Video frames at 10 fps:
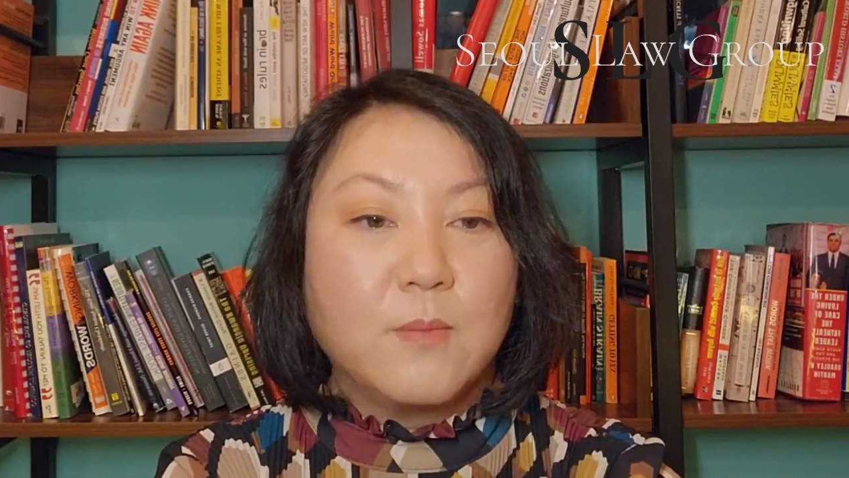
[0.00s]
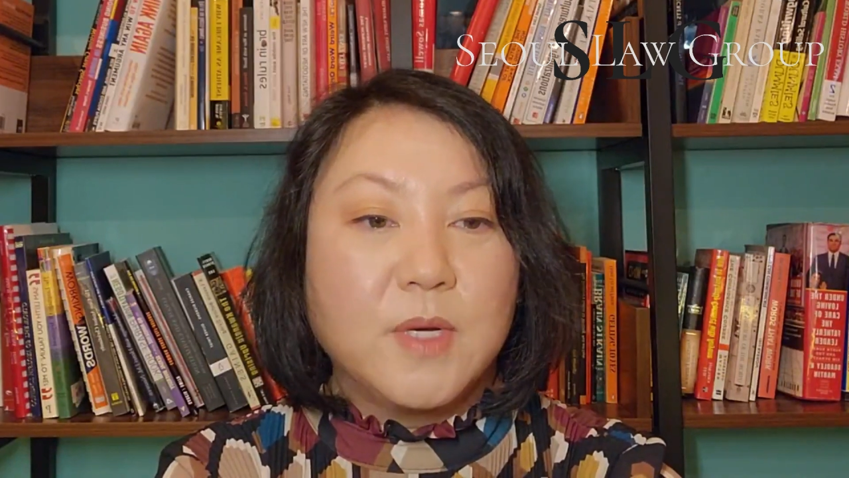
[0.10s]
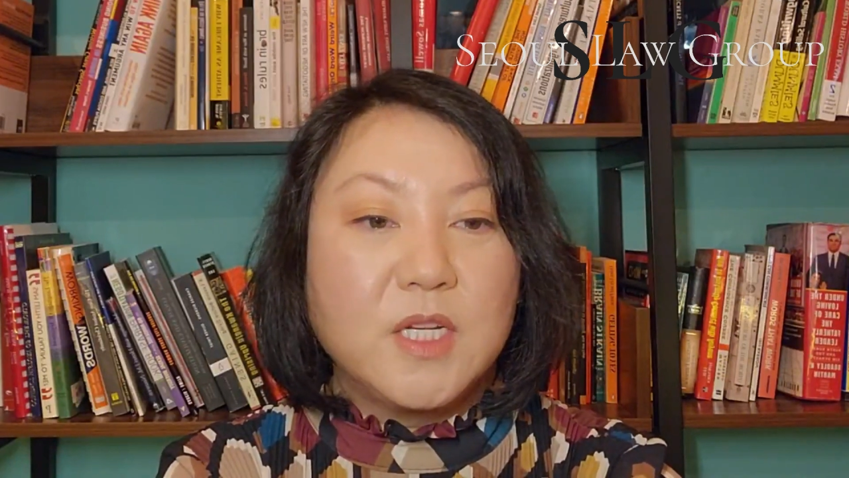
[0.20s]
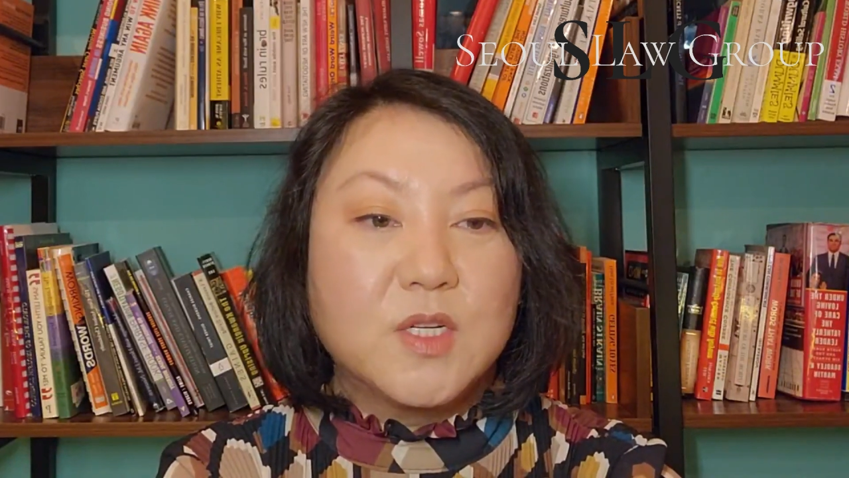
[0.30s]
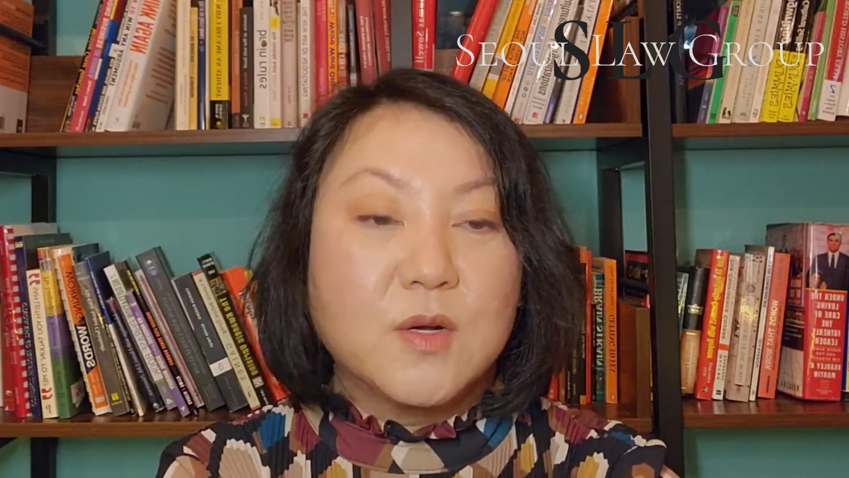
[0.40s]

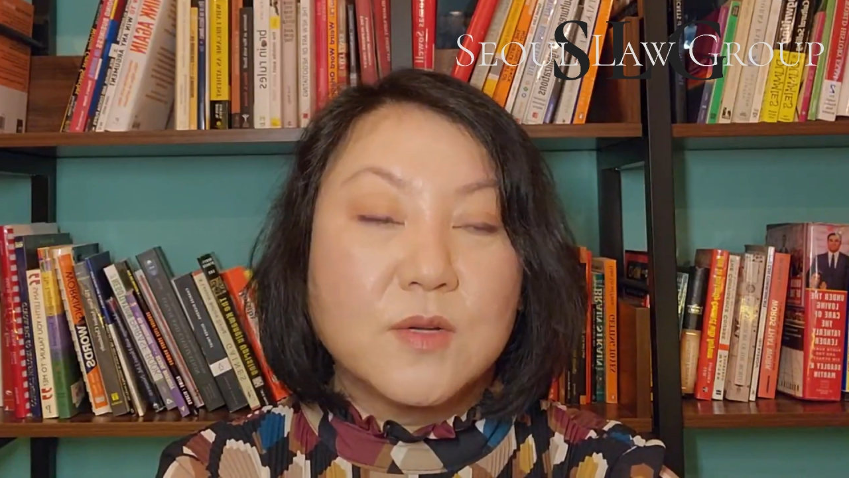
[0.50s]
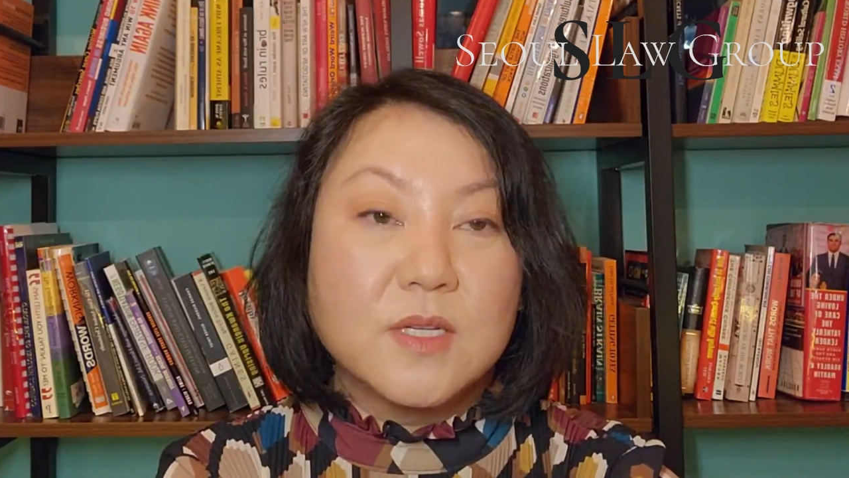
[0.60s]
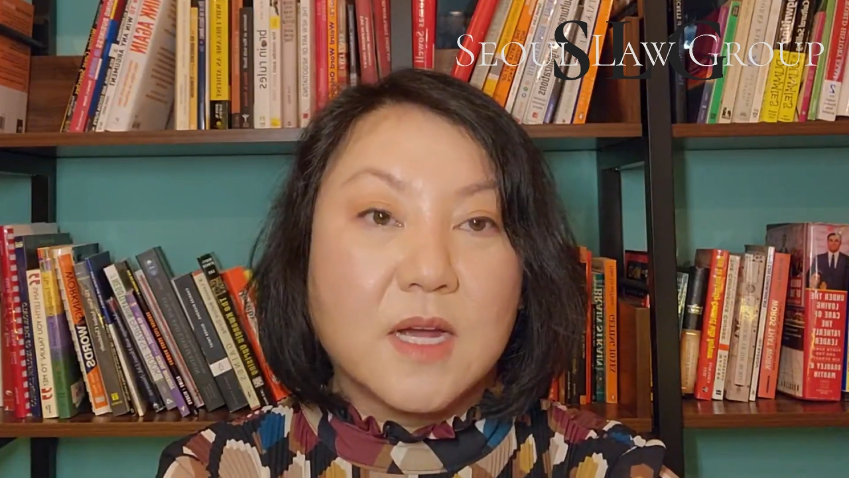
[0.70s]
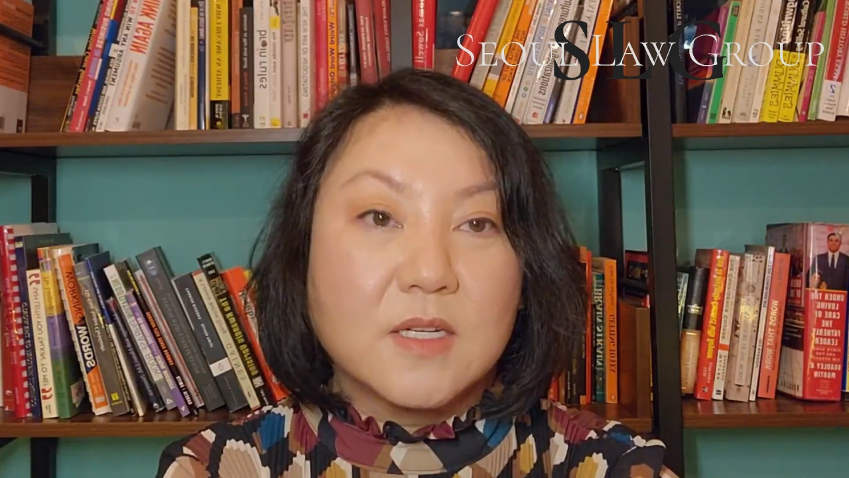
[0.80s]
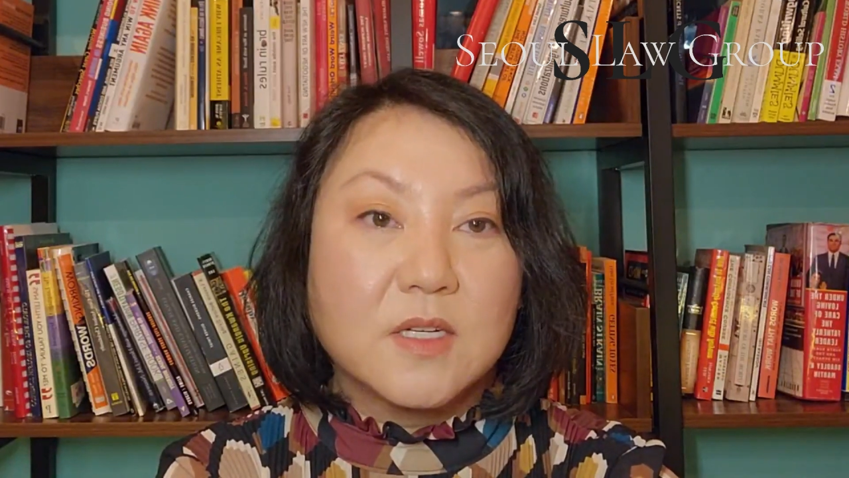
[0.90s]
but he
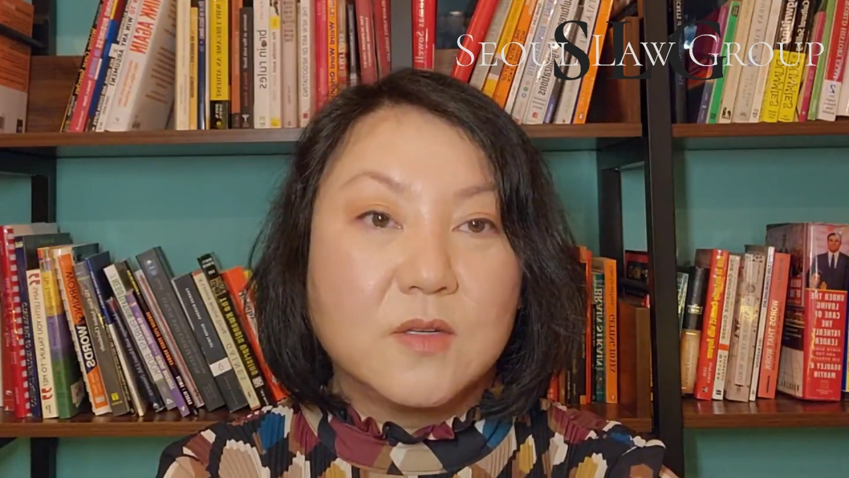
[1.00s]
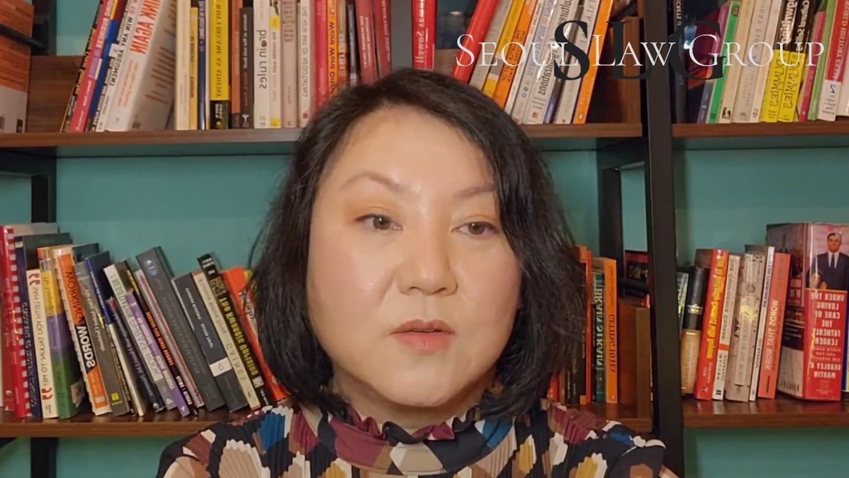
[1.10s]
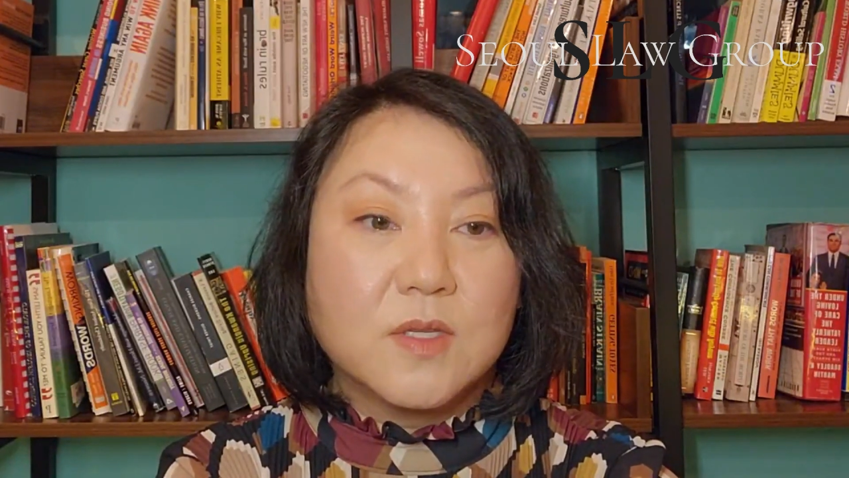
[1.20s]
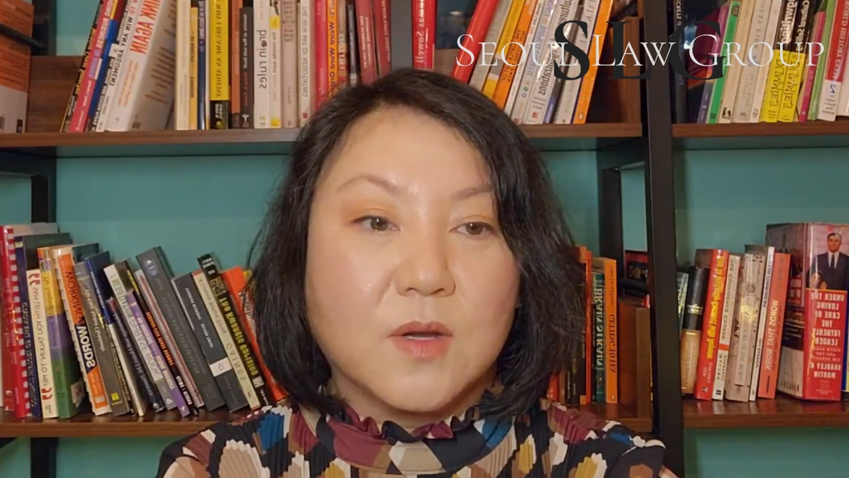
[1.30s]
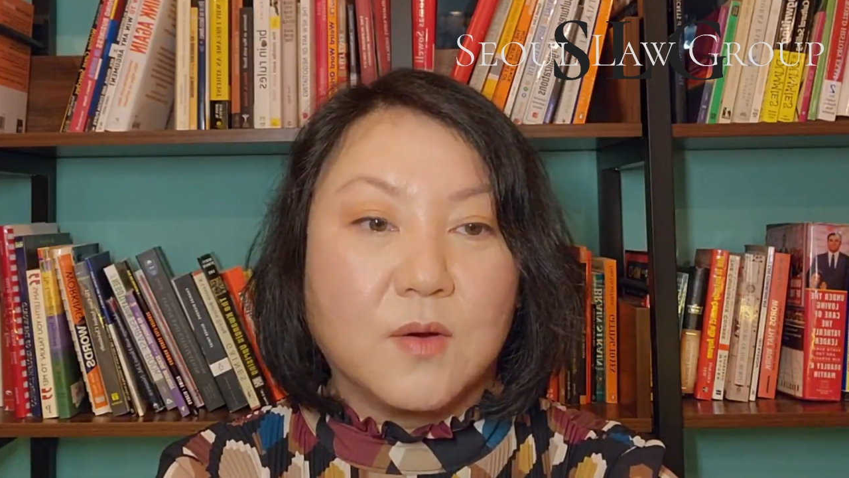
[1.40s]
chose not to
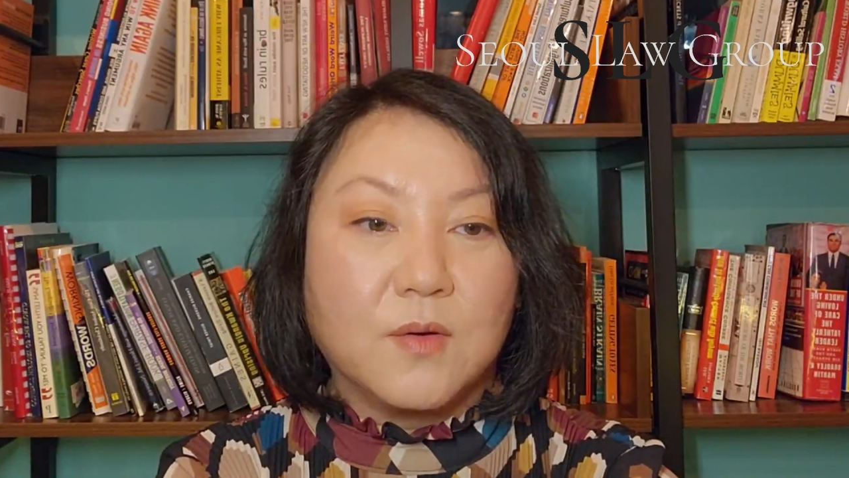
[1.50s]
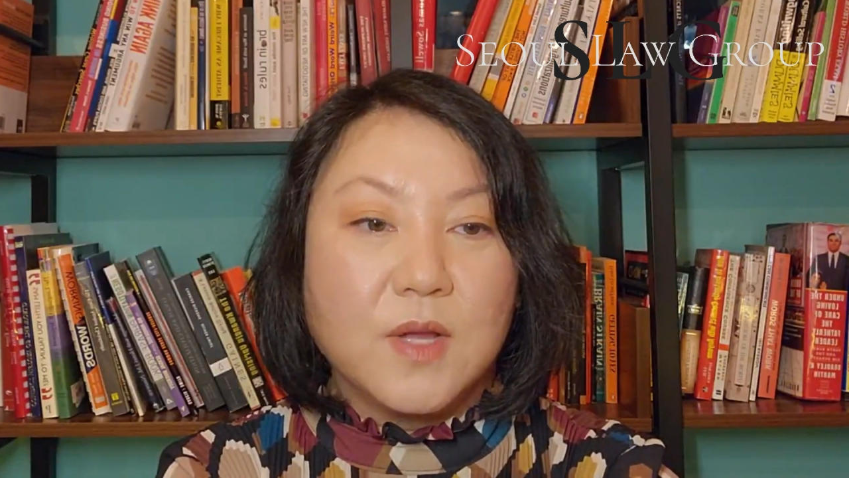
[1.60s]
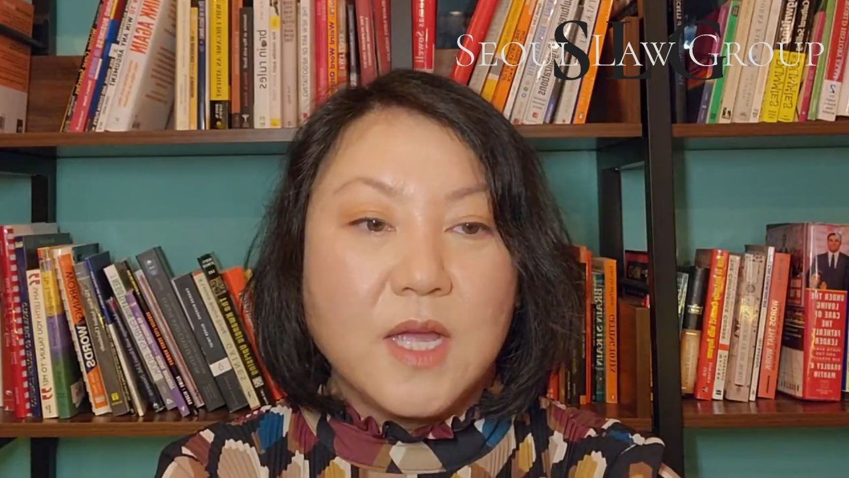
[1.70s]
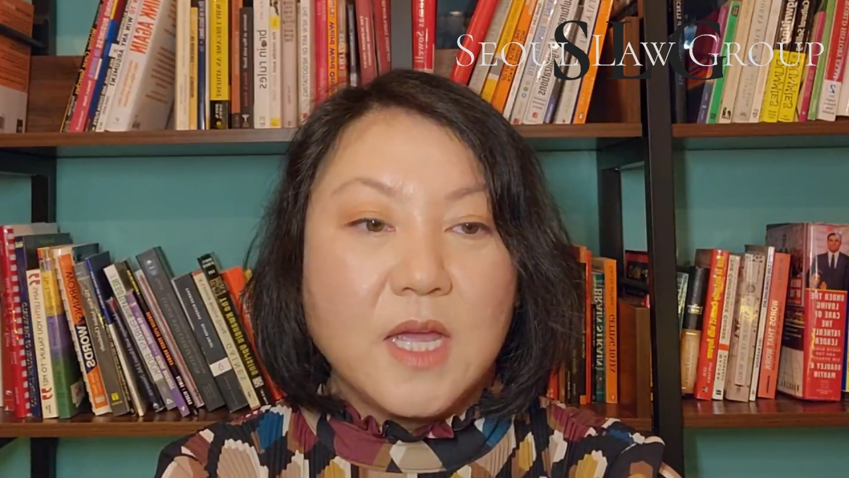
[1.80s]
do so,